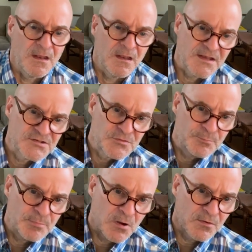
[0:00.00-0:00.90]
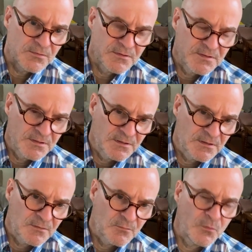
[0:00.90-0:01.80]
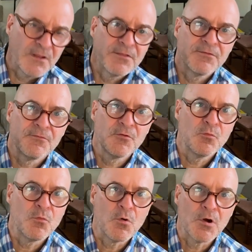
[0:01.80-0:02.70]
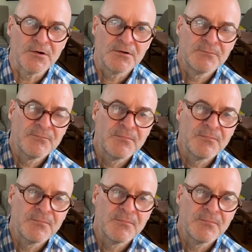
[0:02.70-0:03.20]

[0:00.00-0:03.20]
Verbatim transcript: as the boat went through the water